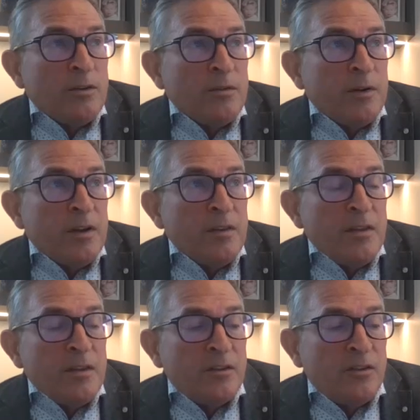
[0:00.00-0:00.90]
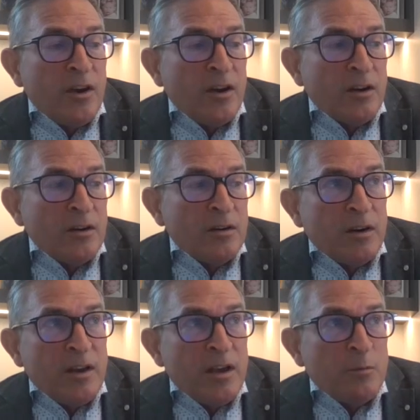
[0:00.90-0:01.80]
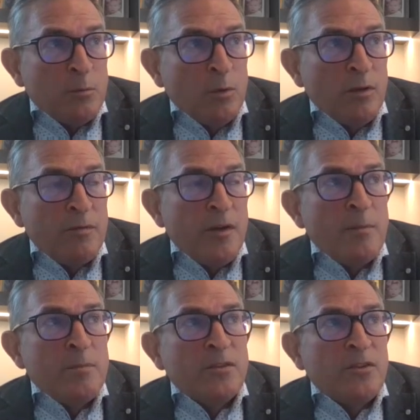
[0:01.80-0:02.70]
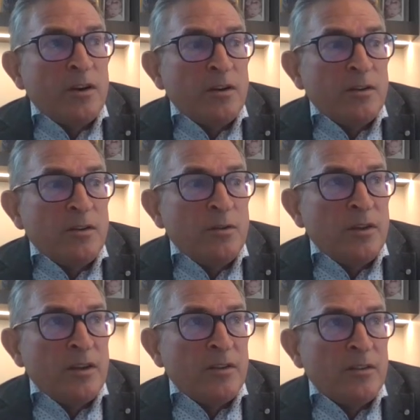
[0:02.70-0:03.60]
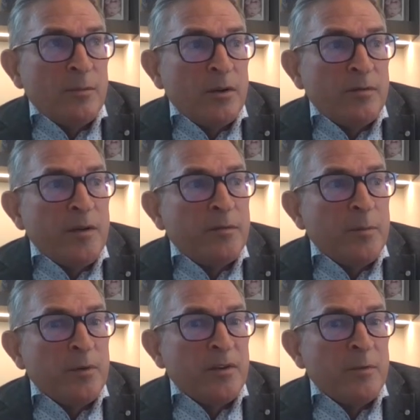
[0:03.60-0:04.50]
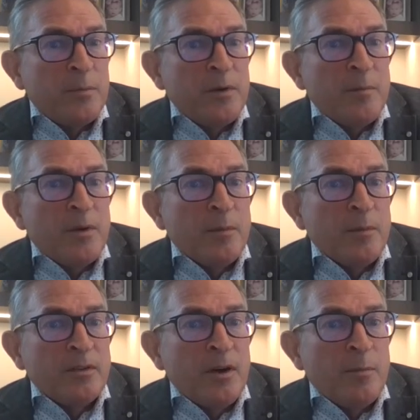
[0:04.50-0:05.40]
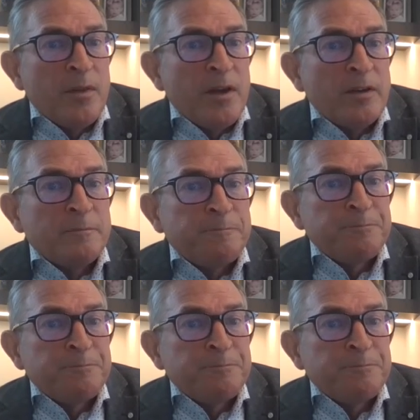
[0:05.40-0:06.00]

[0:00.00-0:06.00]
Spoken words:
different, and then the chair, again, rule of thumb, the chair usually gets about a 50% premium on top of that